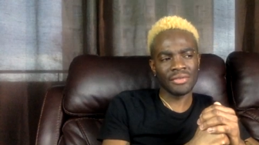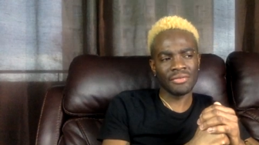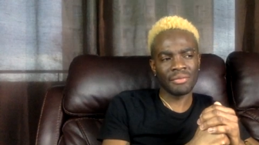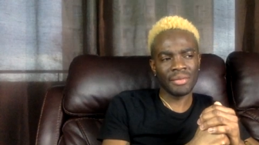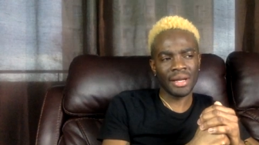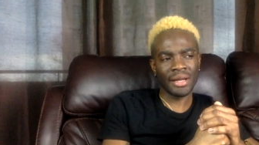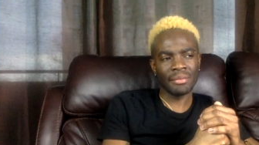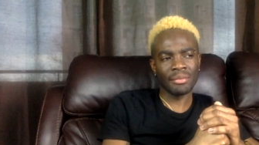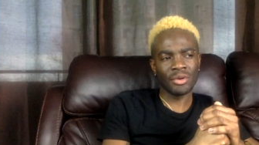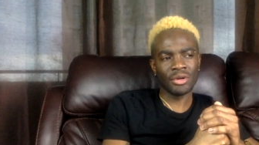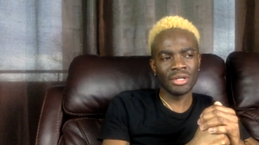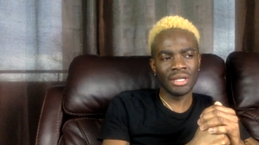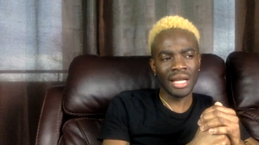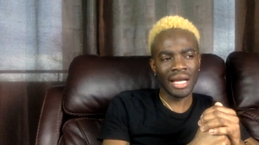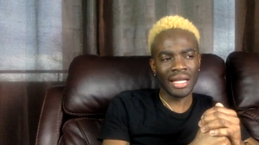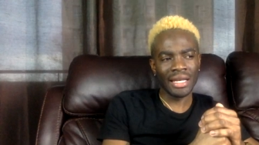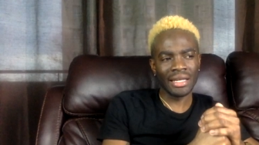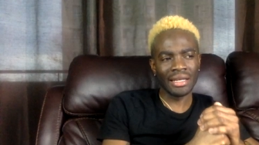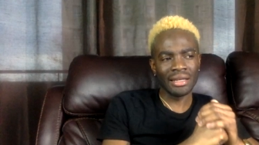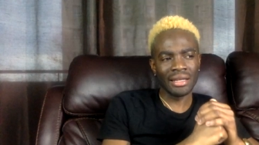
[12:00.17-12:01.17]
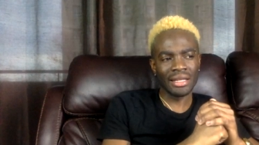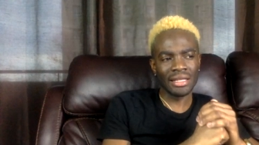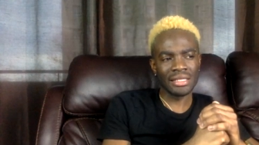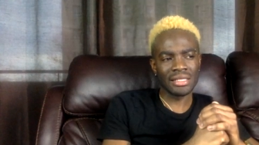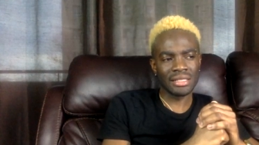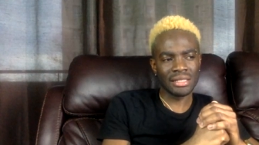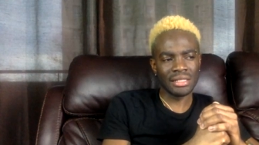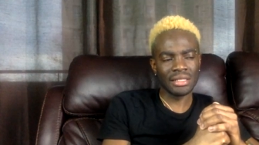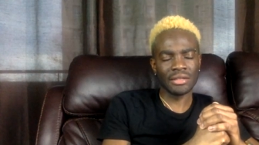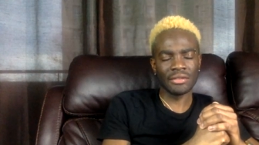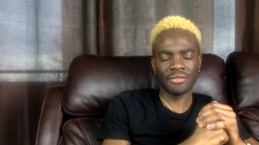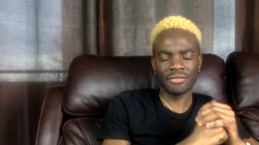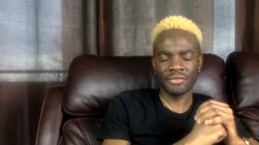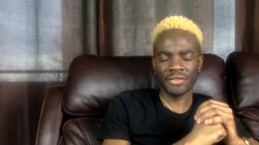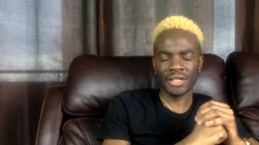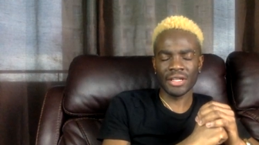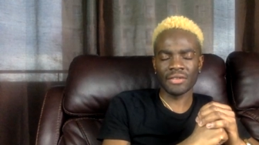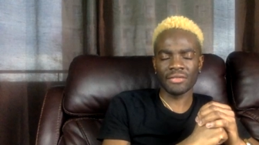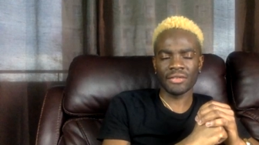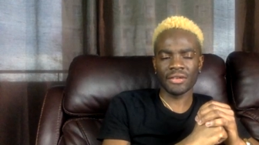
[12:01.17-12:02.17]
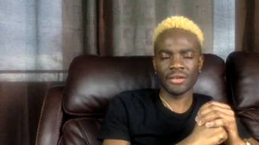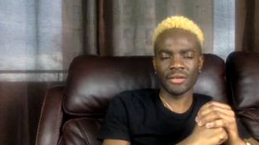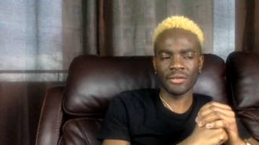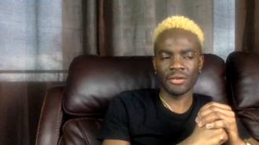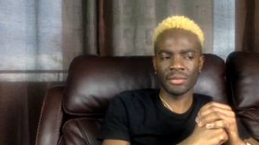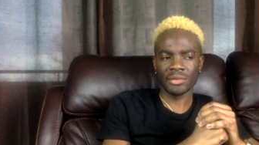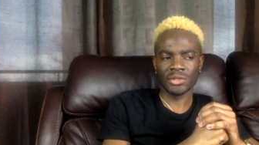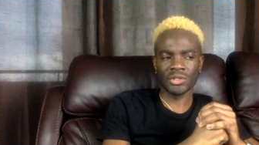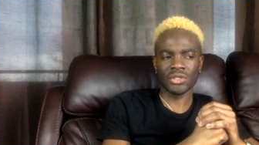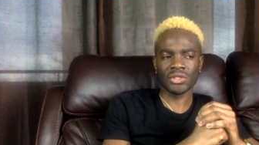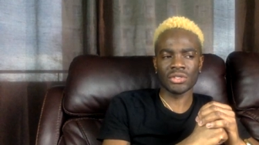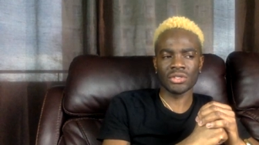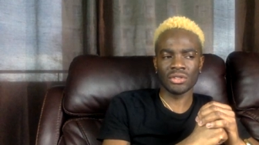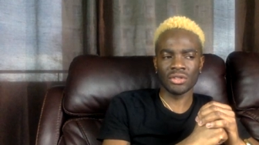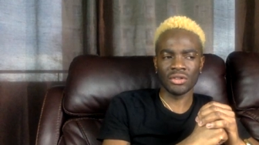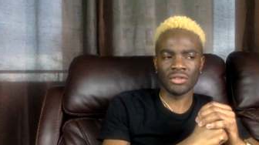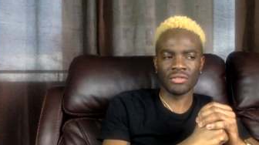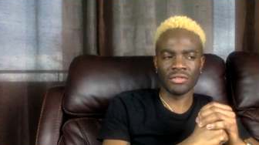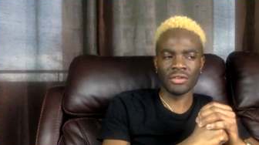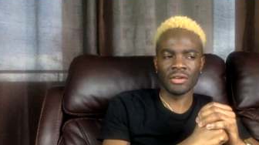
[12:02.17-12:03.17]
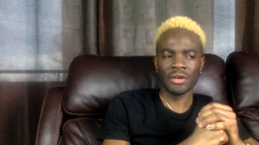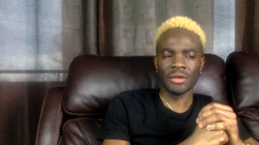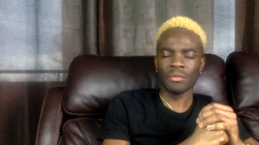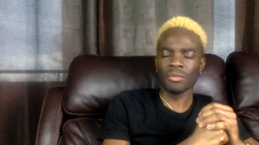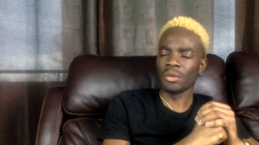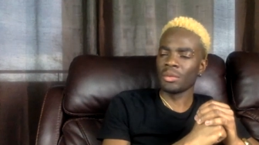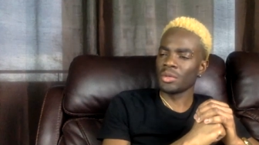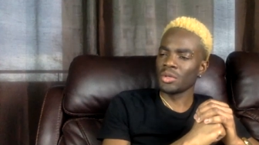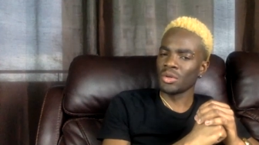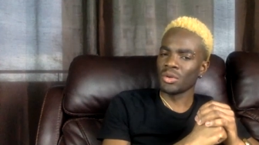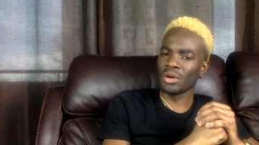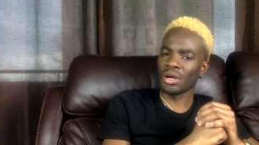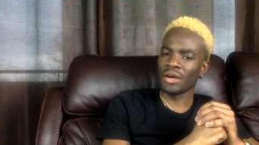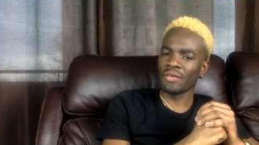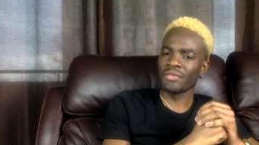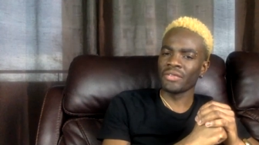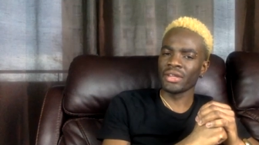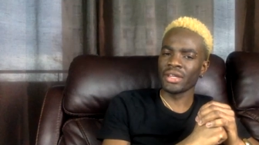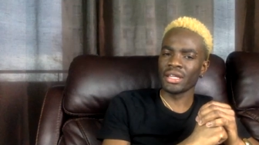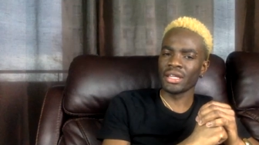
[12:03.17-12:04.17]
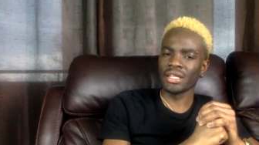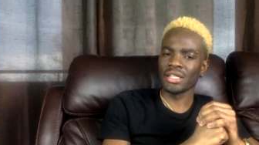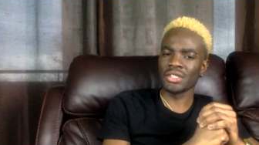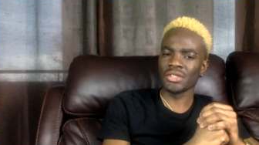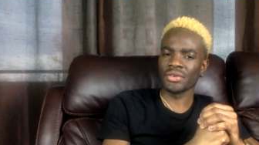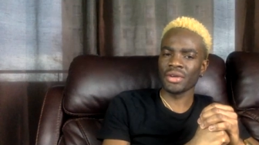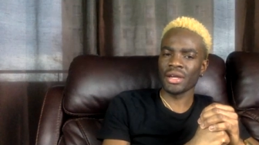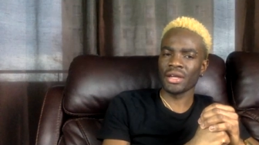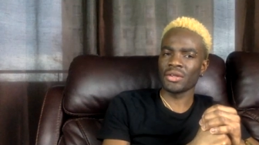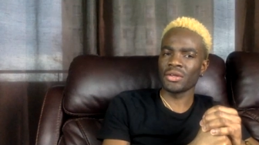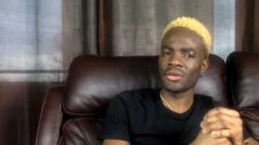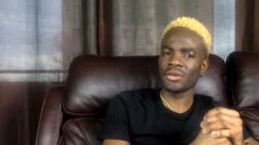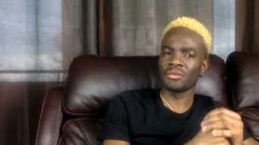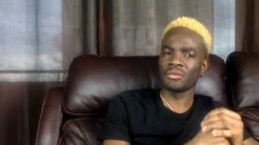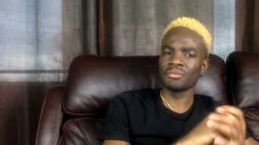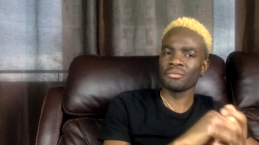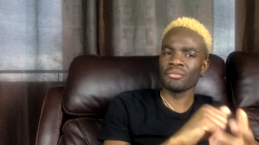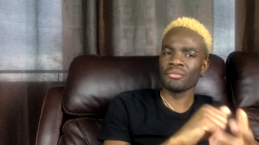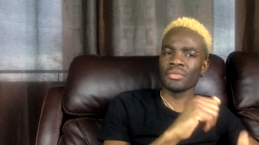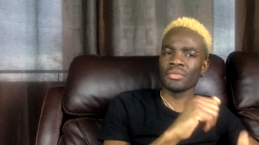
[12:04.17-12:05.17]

give my bun that distinct flavor. I me just love. But we don't have no Guinness right now.